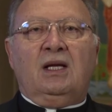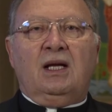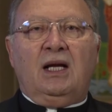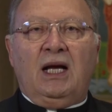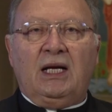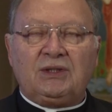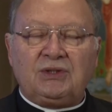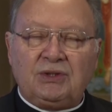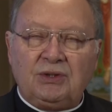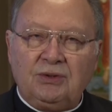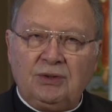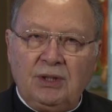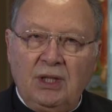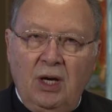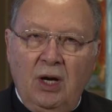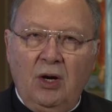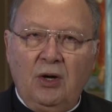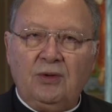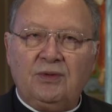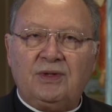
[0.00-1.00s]
As you
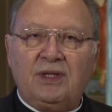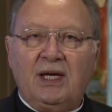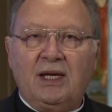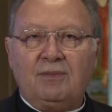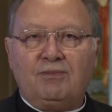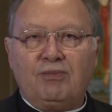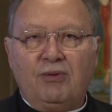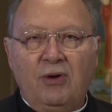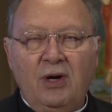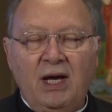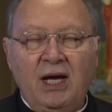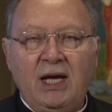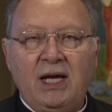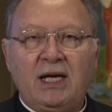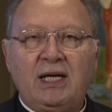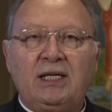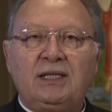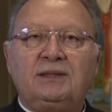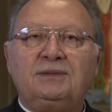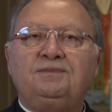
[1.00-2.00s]
know, they
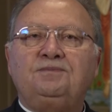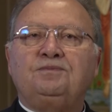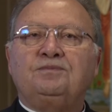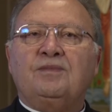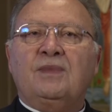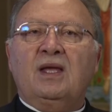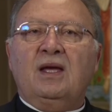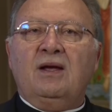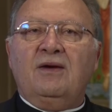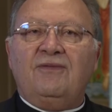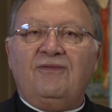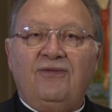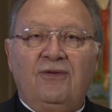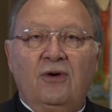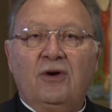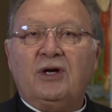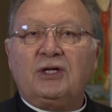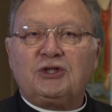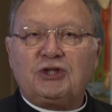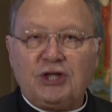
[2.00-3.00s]
prayed
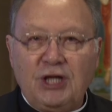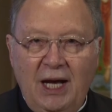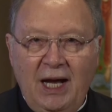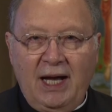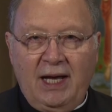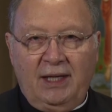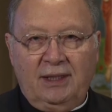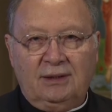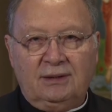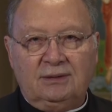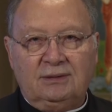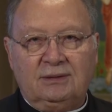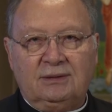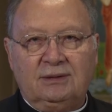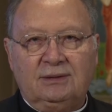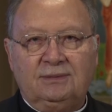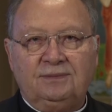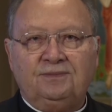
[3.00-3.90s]
for a child,